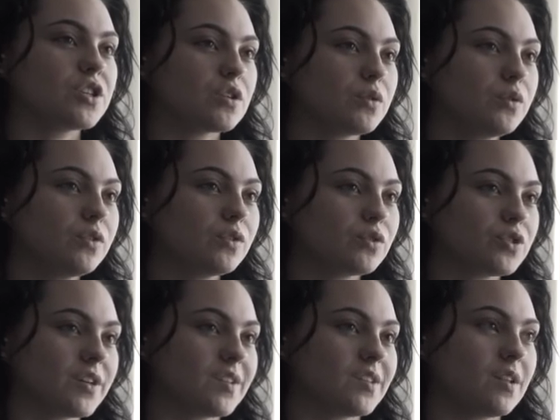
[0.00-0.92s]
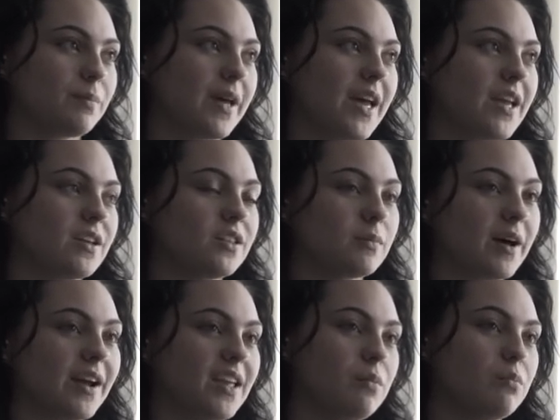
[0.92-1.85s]
shows such as The Bay and The
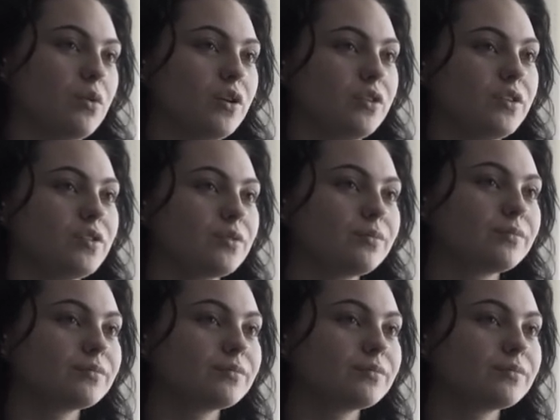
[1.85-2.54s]
Barking Murders.